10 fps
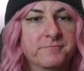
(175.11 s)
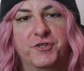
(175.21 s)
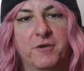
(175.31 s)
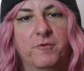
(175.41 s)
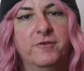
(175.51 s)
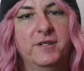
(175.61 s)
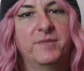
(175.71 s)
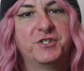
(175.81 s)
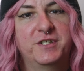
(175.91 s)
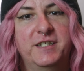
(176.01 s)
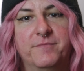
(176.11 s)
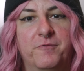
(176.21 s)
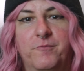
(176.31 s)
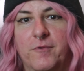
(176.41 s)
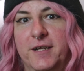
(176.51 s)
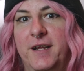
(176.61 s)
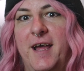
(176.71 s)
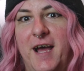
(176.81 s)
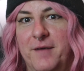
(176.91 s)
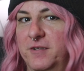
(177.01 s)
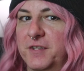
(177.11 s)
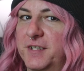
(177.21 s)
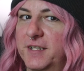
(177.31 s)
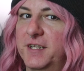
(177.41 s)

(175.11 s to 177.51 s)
So I won't go into much detail about what happens